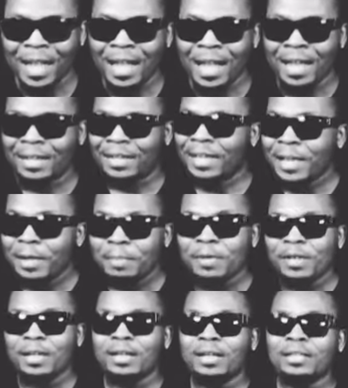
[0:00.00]
I came
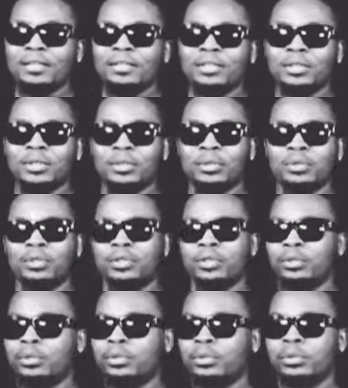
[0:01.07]
here, you know,
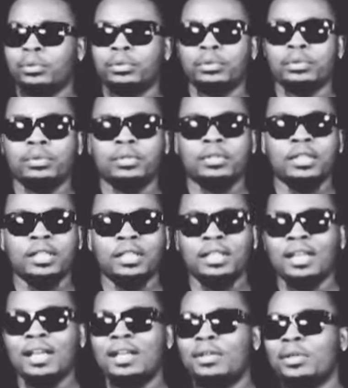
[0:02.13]
to
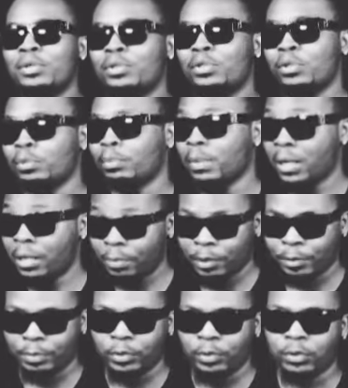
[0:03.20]
say hello to my
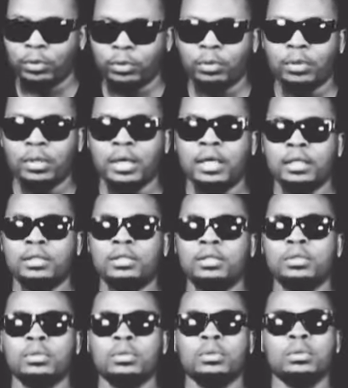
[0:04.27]
people and
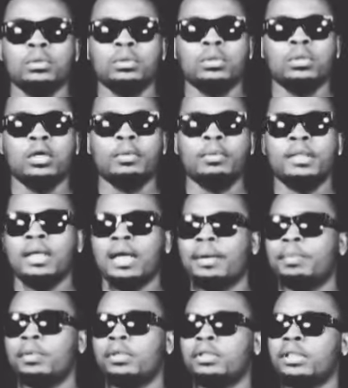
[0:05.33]
to come and
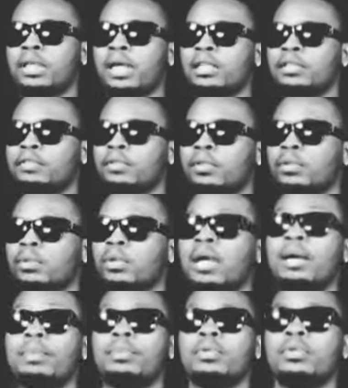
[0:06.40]
apologize for what
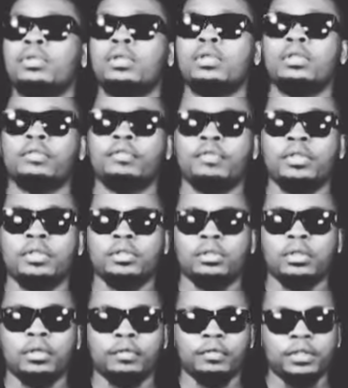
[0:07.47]
happened on the
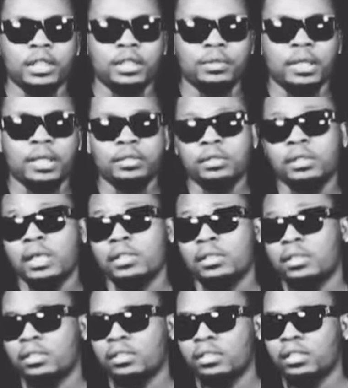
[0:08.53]
1st of January
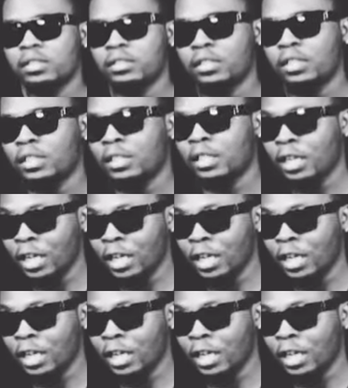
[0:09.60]
2016.